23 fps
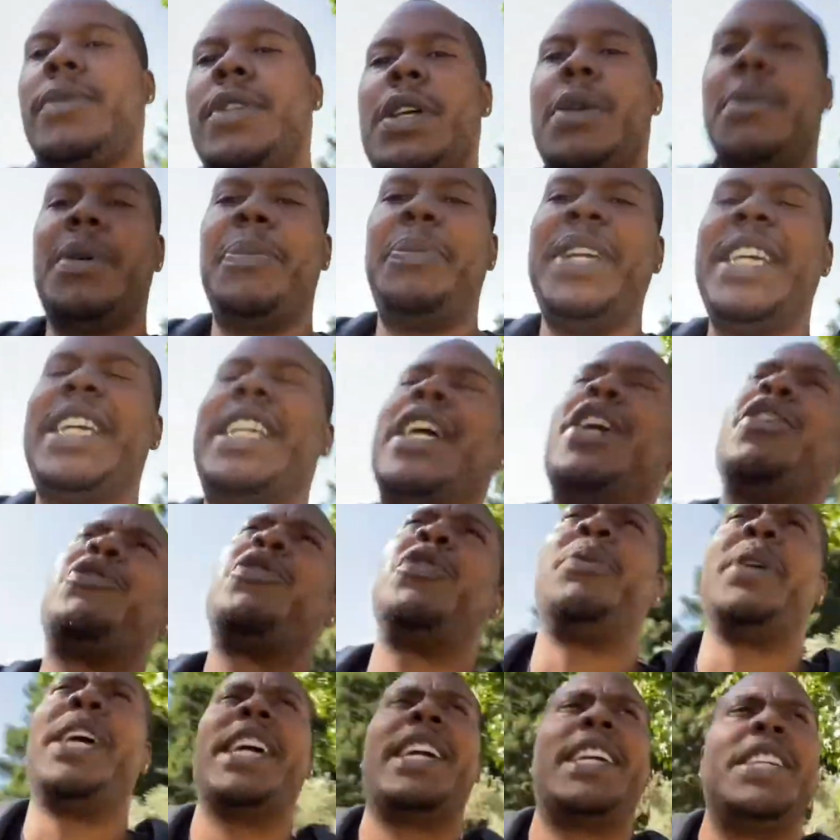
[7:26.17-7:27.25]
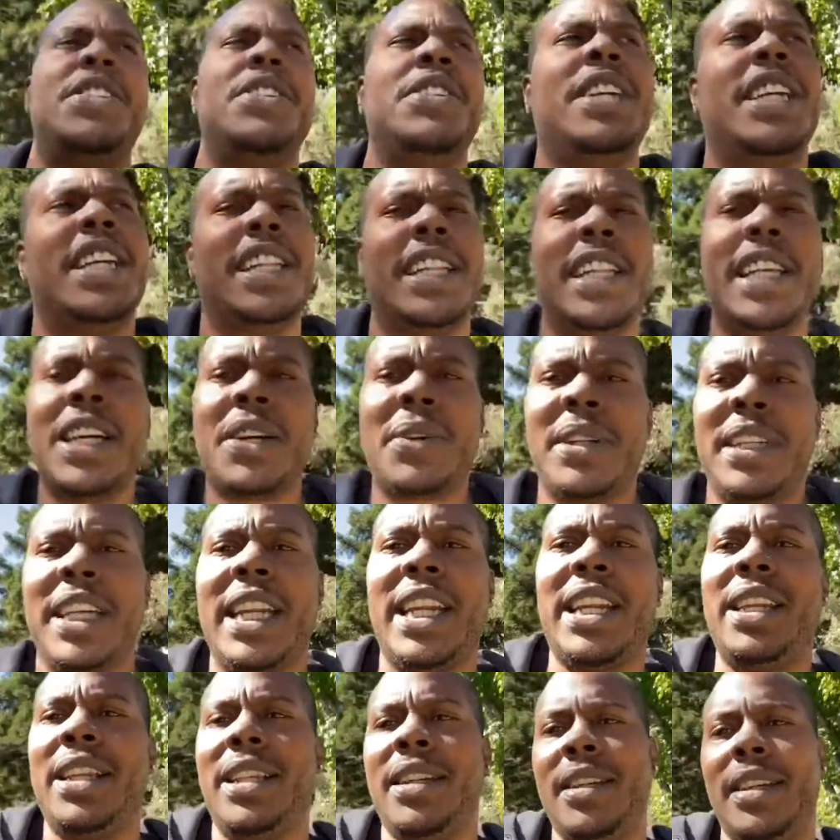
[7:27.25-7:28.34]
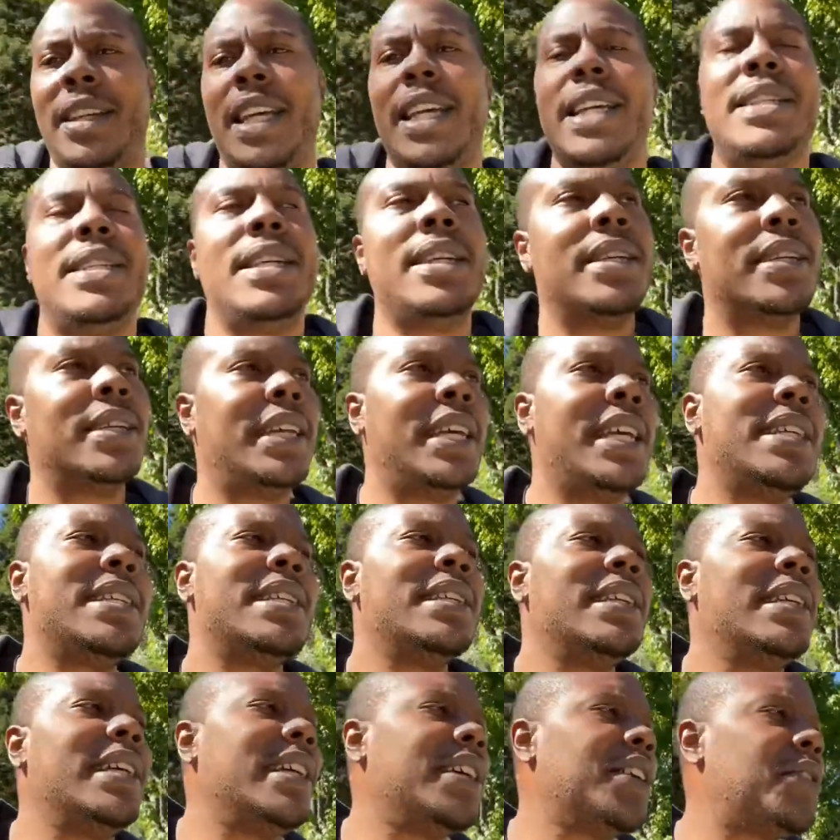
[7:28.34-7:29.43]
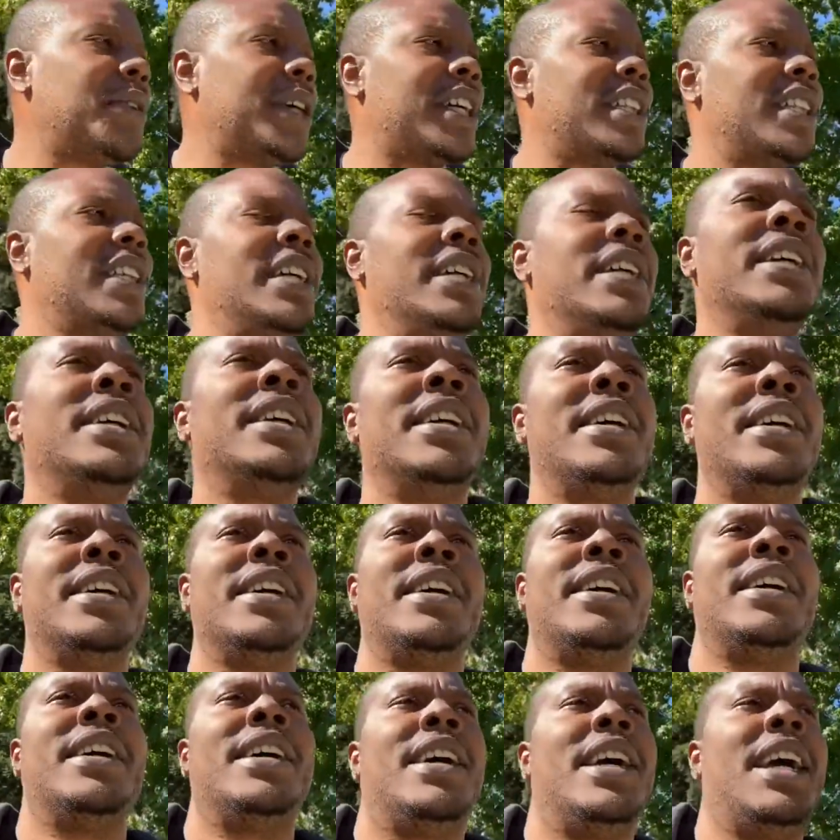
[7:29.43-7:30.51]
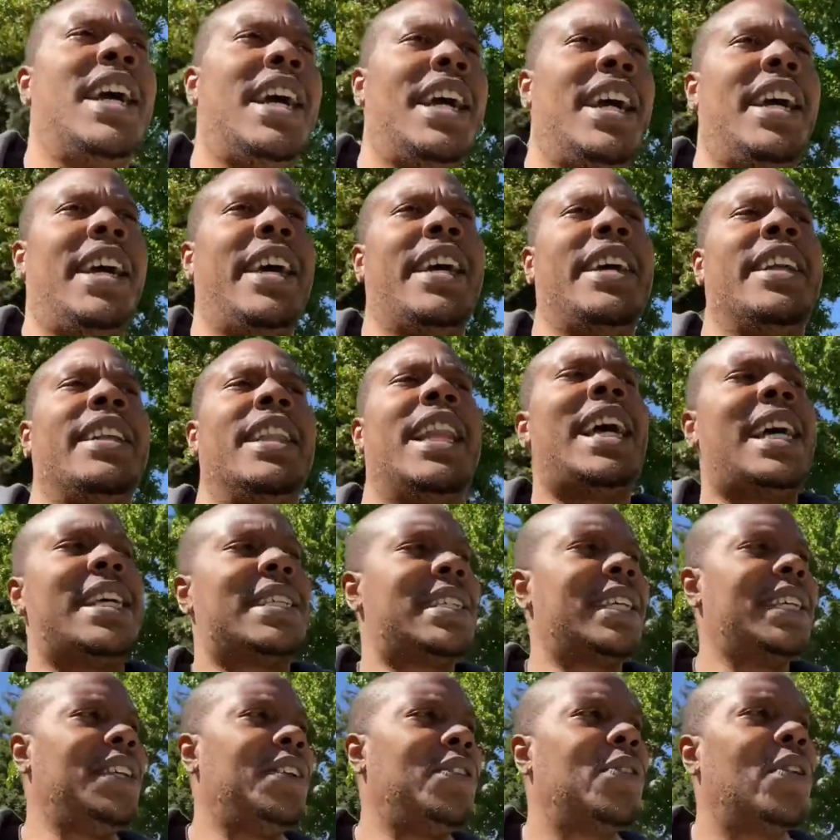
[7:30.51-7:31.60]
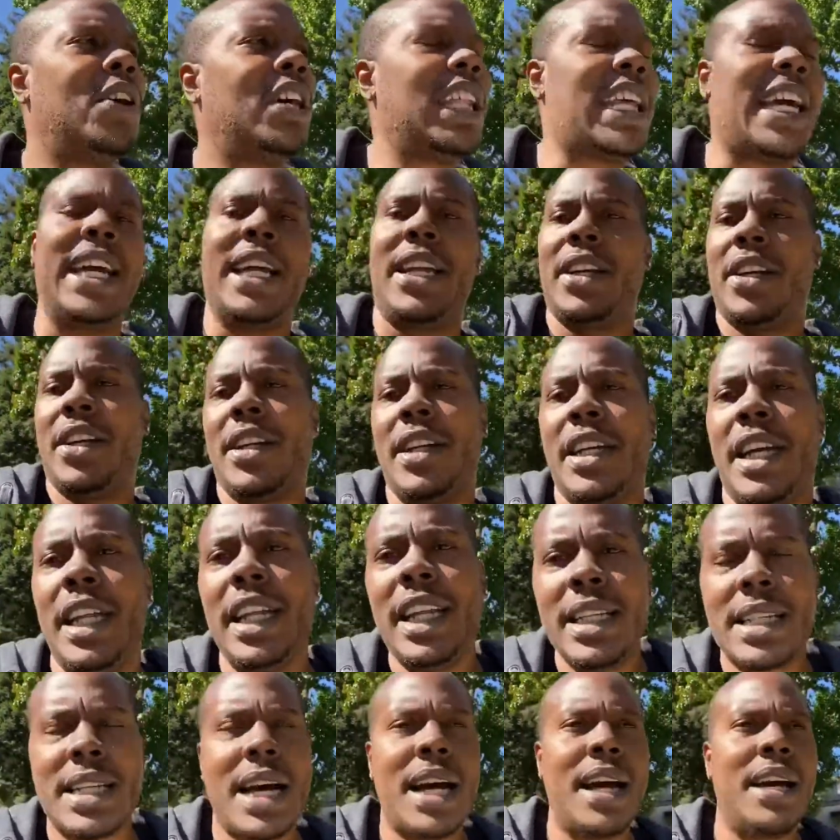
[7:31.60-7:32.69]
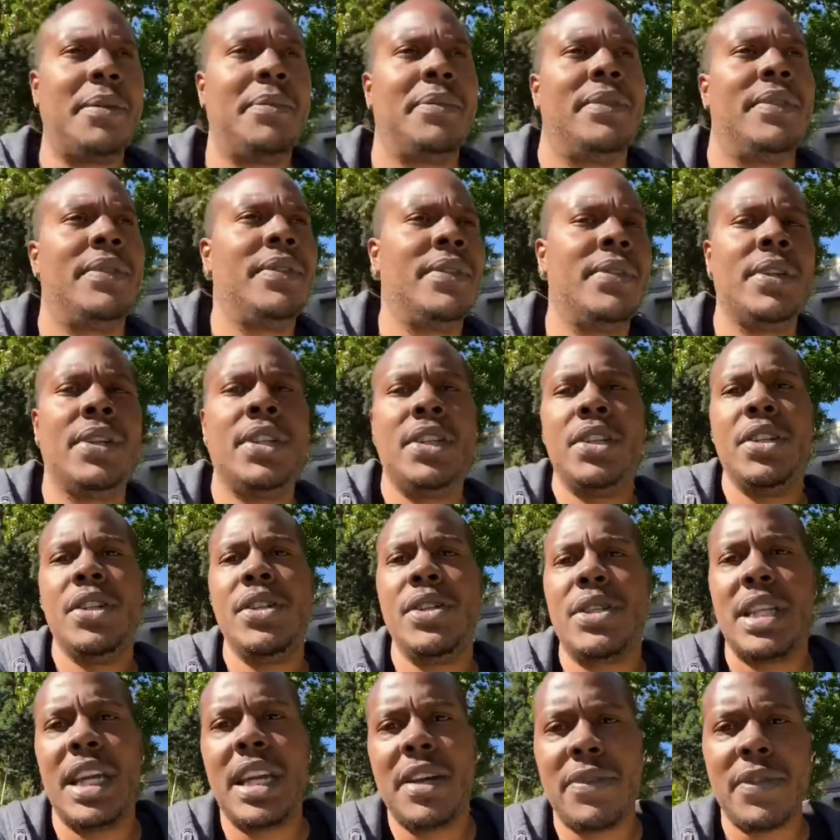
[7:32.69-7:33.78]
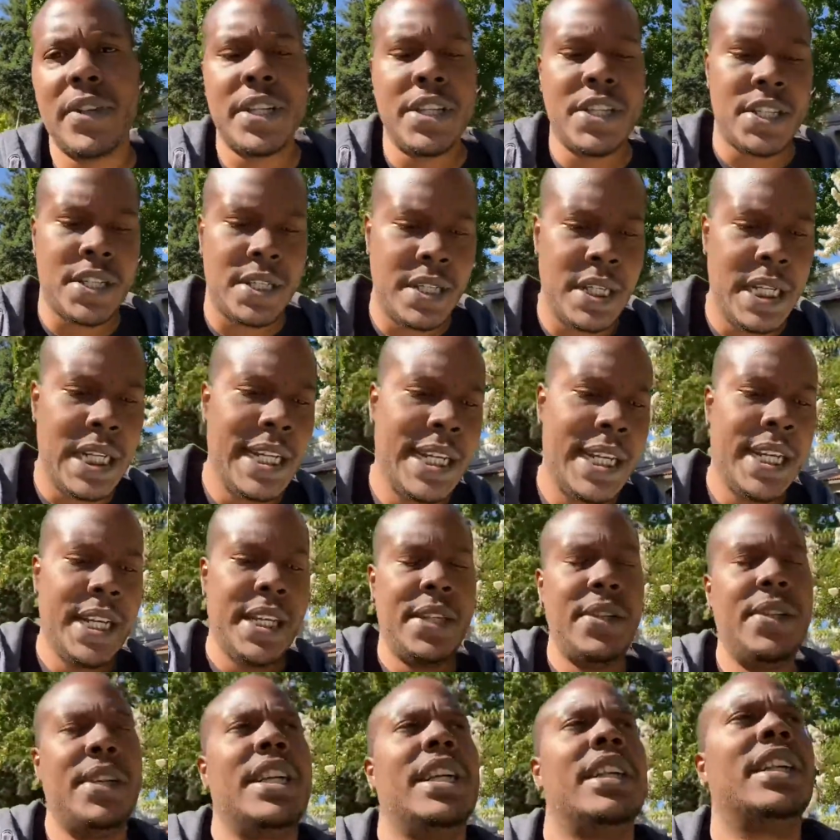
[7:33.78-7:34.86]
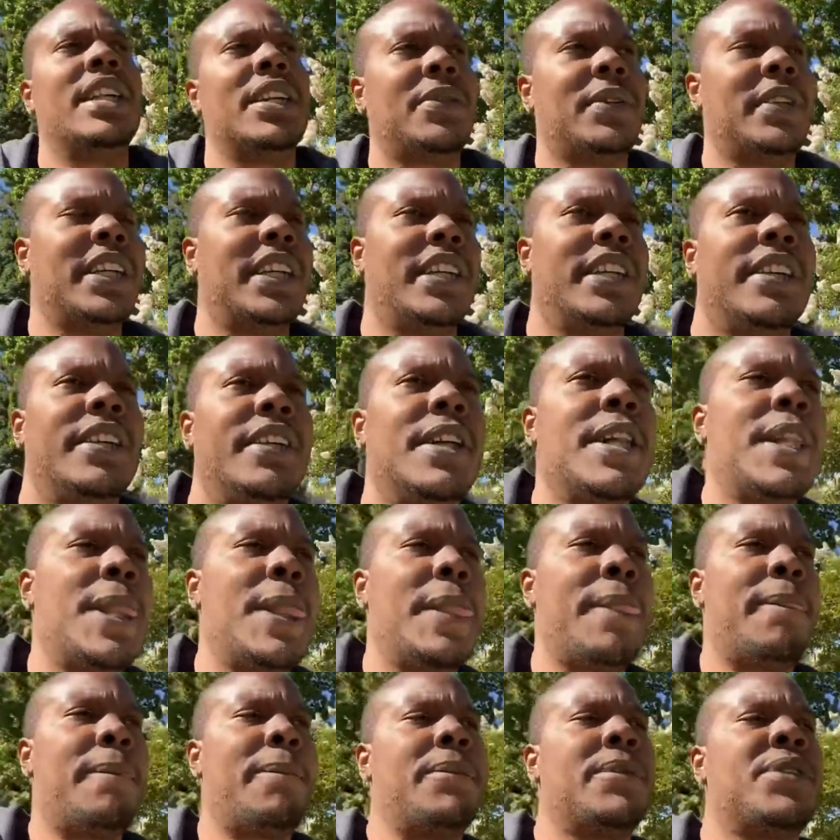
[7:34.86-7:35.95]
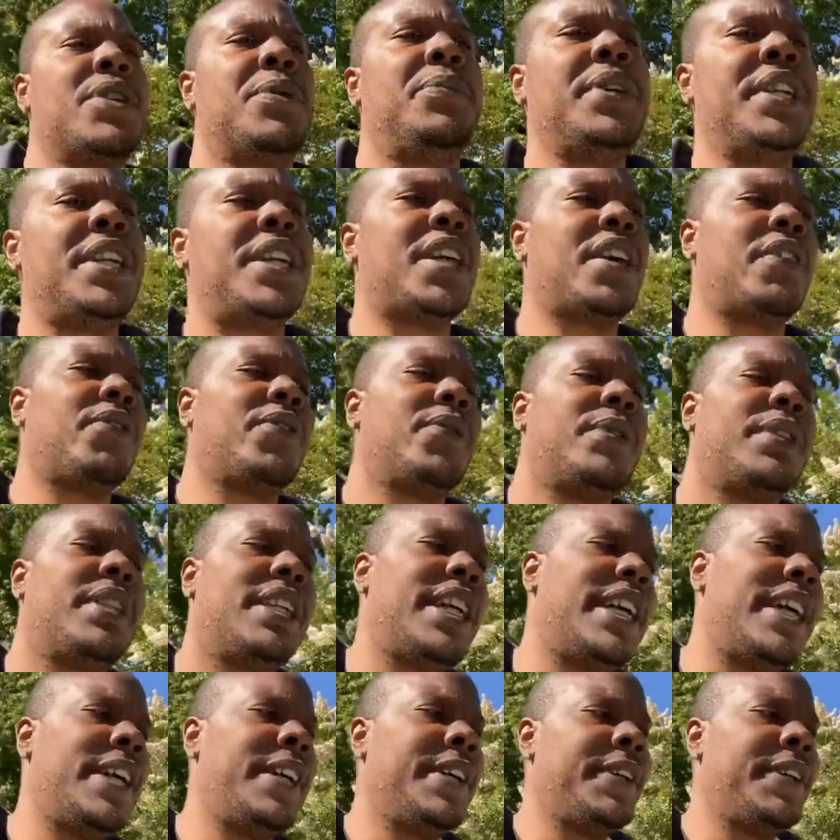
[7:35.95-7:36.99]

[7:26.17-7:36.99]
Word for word: but be careful, man, because you can get liquidated easy, easily and quickly. And last thing you want, like anytime you use leverage, you can get liquidated. So be careful with that.